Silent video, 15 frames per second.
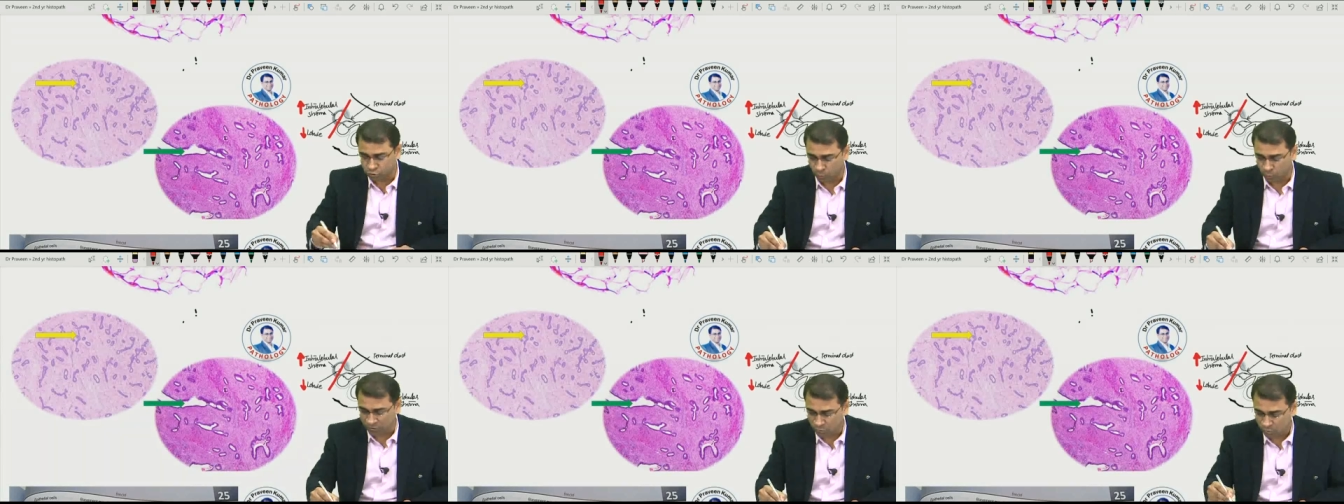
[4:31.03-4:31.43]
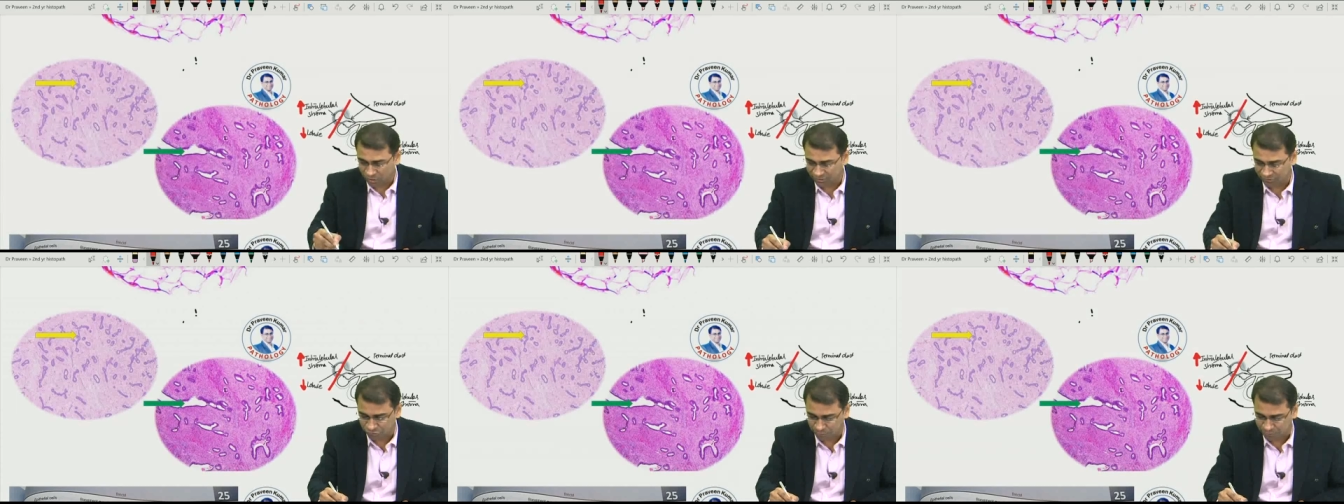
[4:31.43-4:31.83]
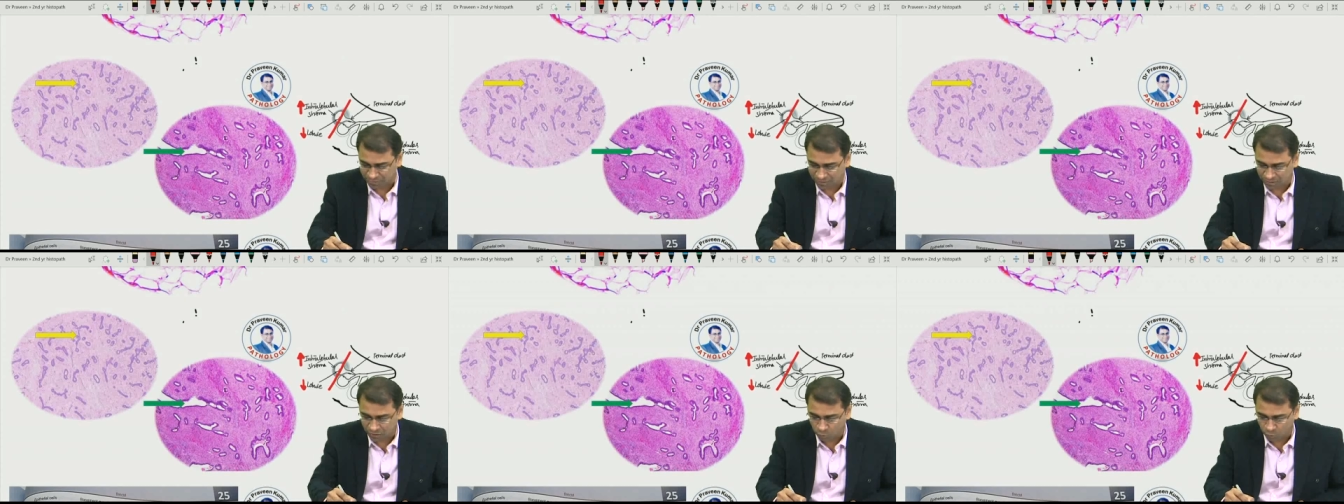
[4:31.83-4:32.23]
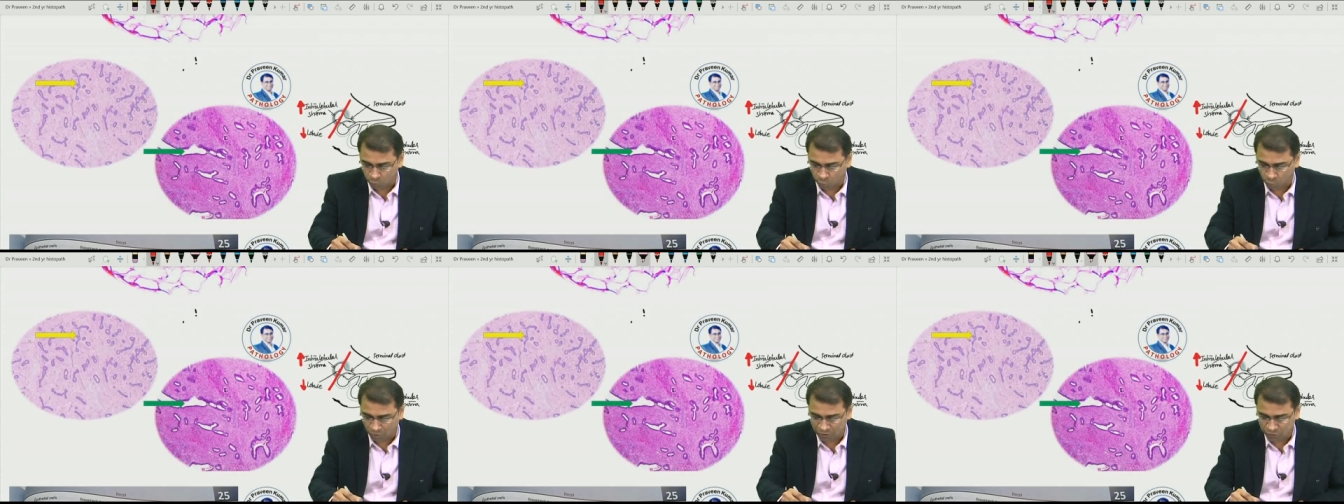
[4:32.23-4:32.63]
So when you cut it from here,
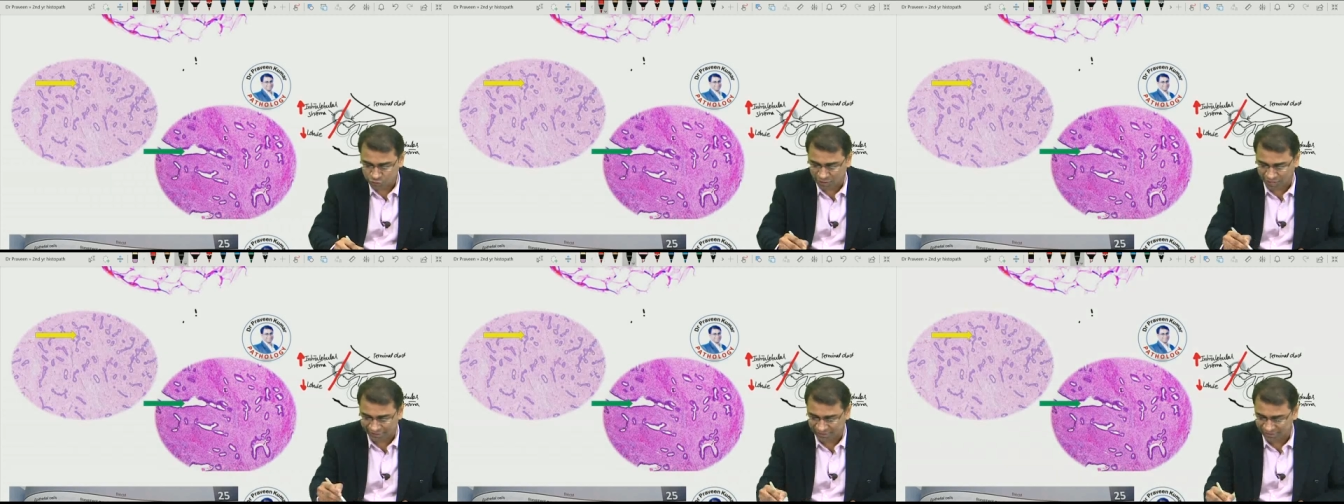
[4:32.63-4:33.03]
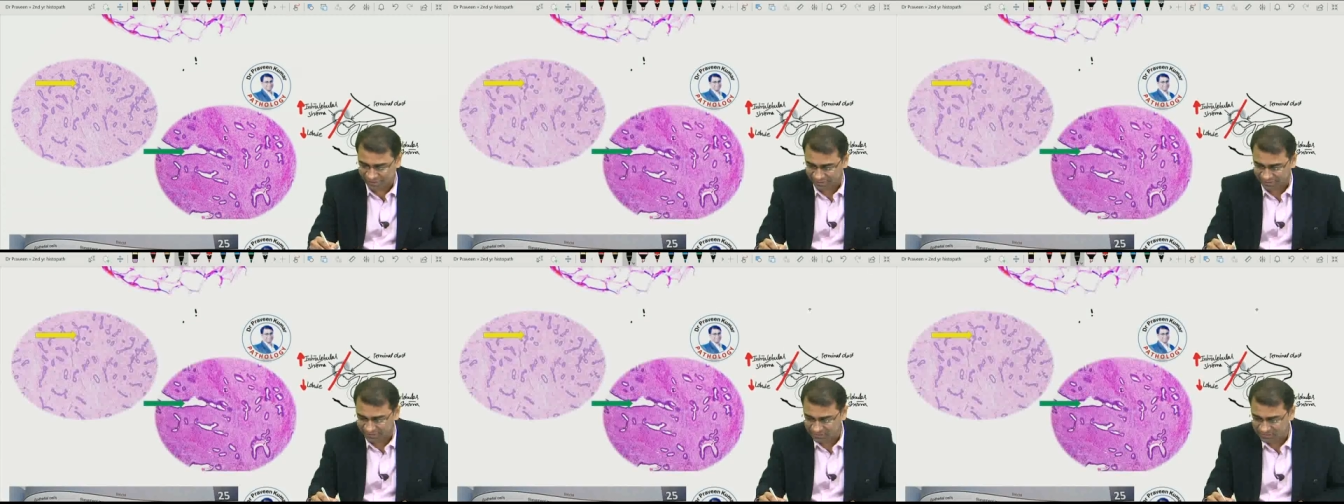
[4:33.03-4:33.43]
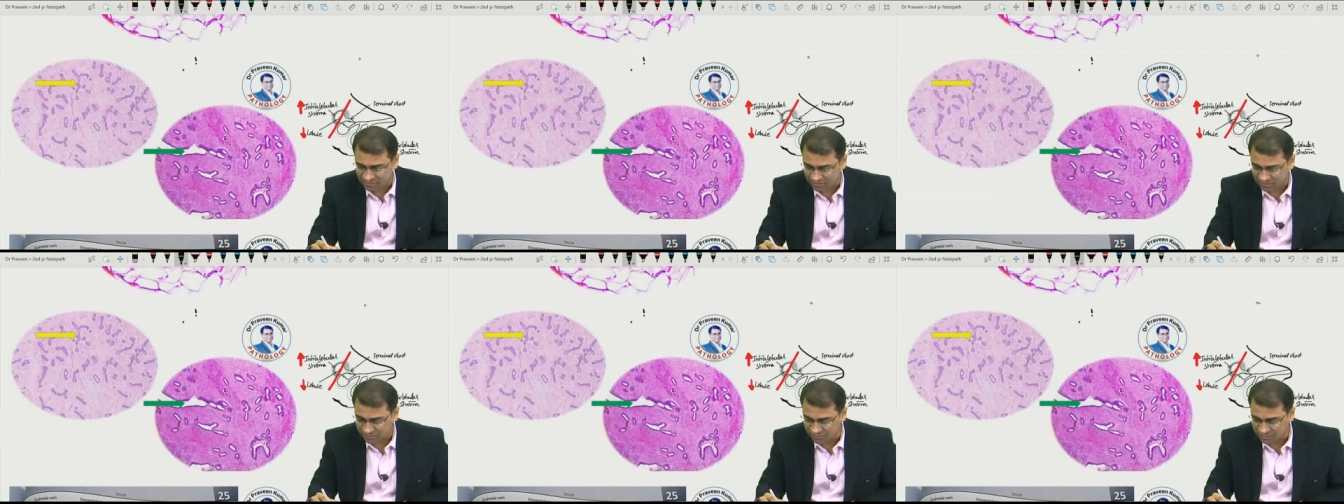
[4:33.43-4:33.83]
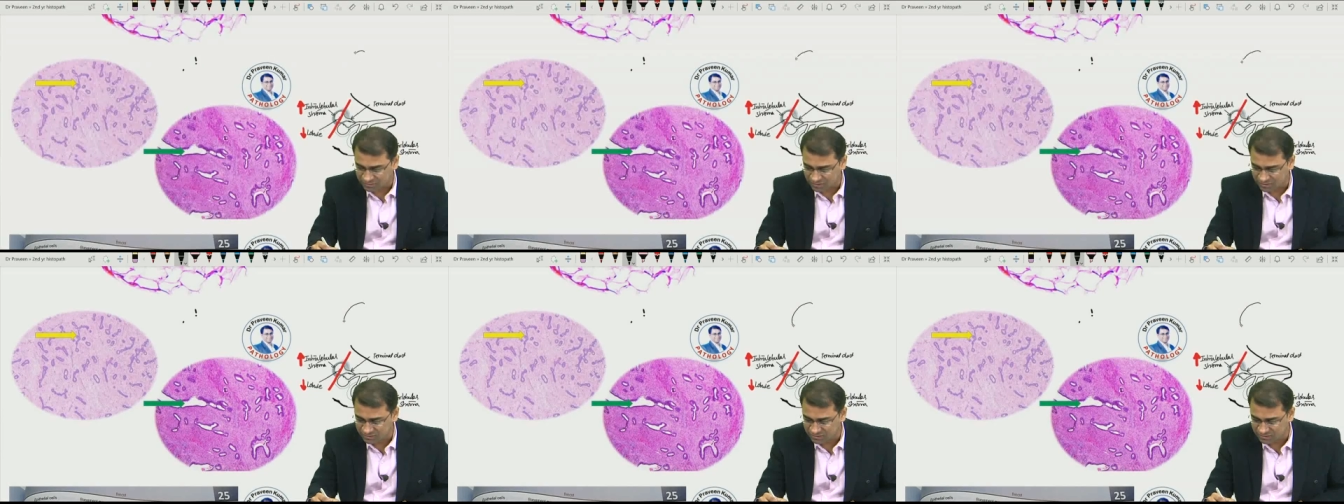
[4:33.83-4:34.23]
what you should ideally get is,
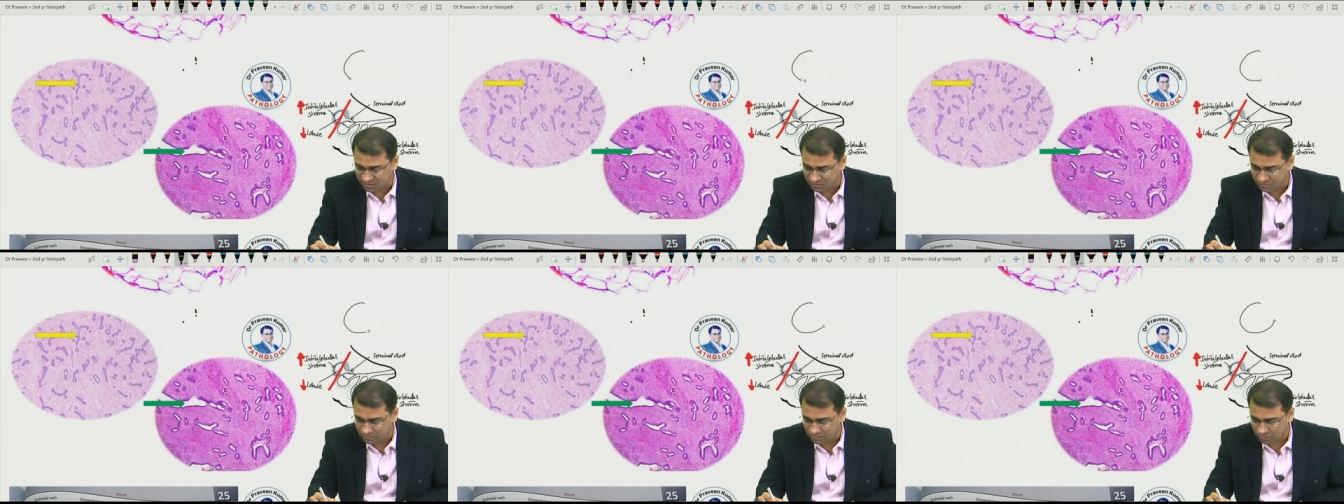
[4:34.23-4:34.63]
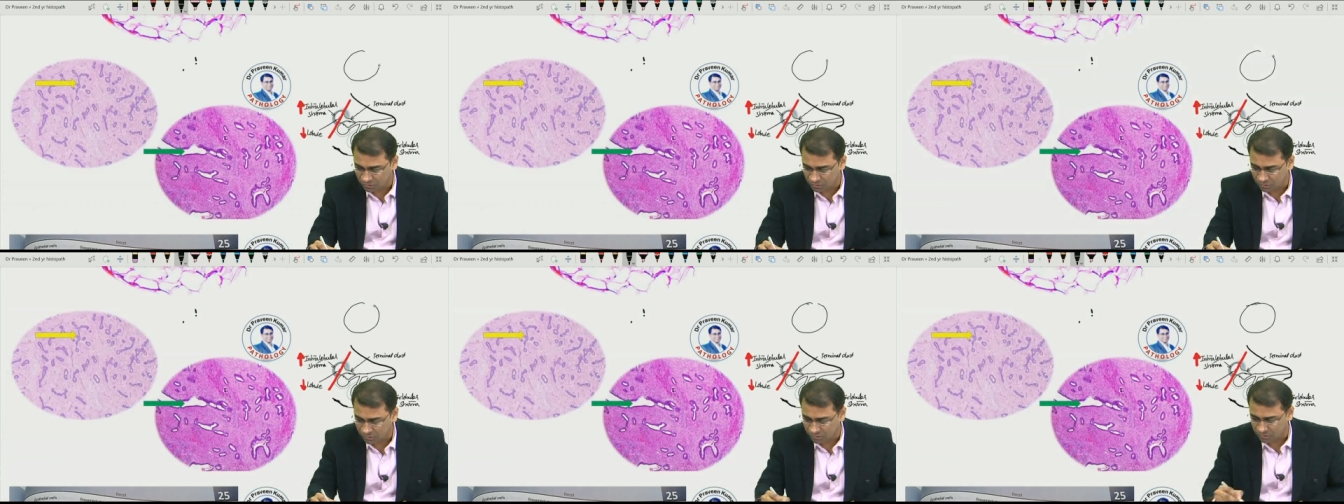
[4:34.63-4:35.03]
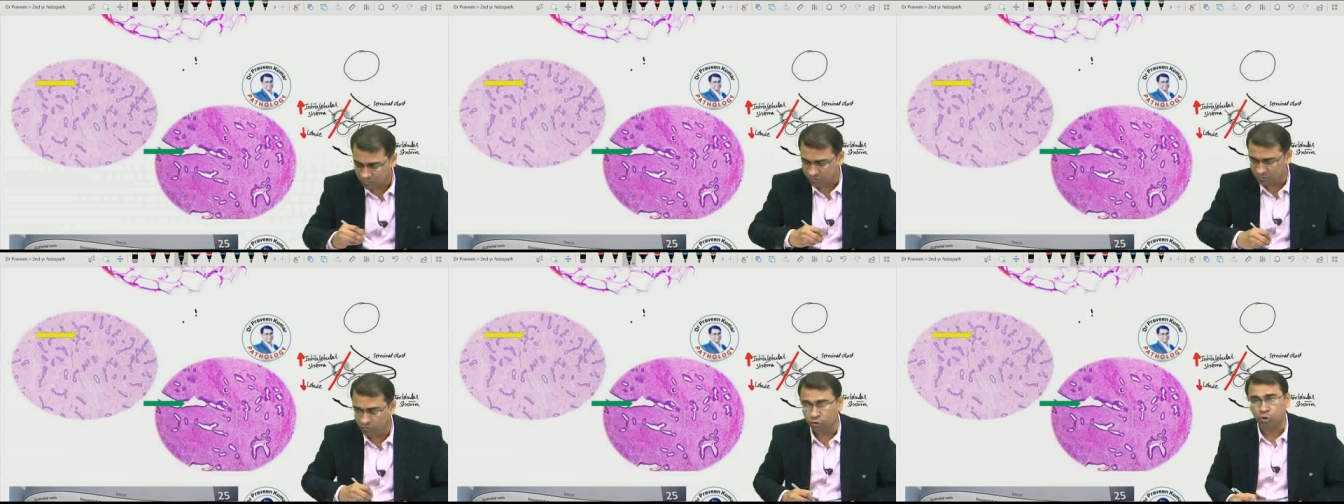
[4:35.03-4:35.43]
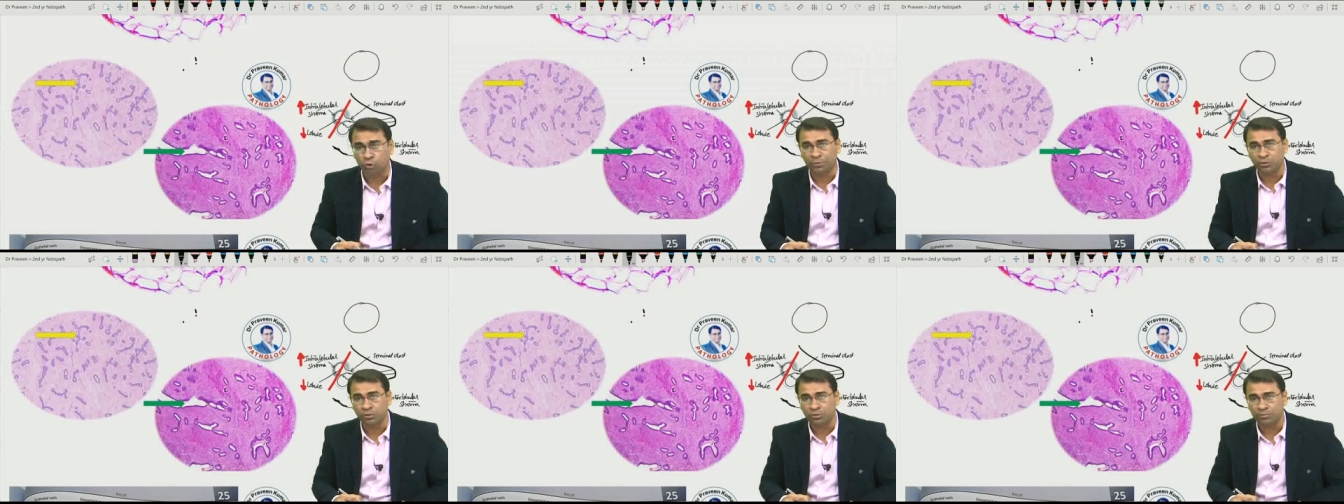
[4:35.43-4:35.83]
this is the
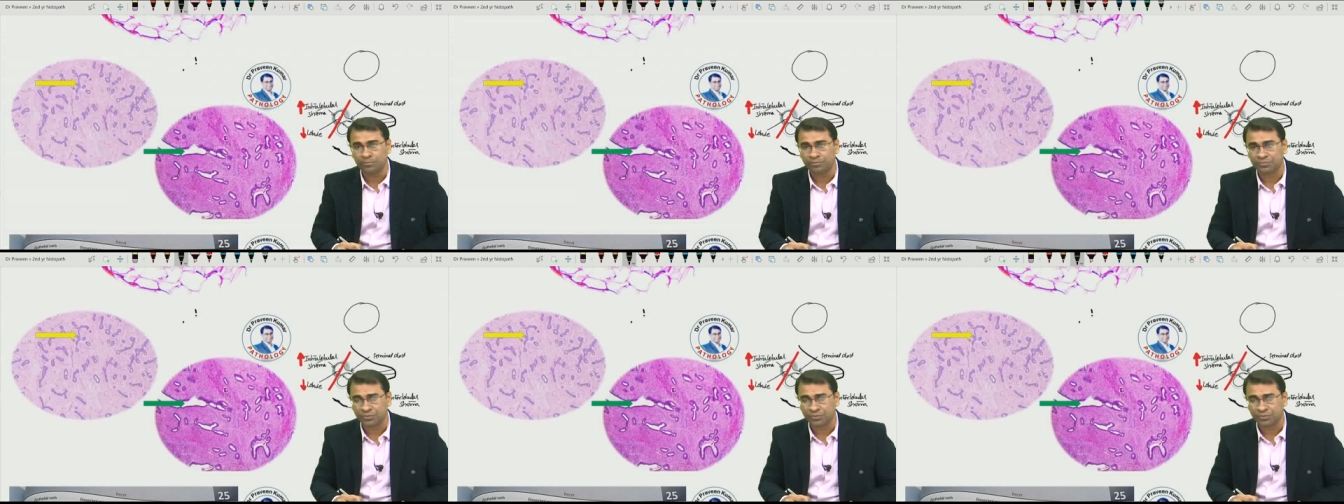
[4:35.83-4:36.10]
lobule,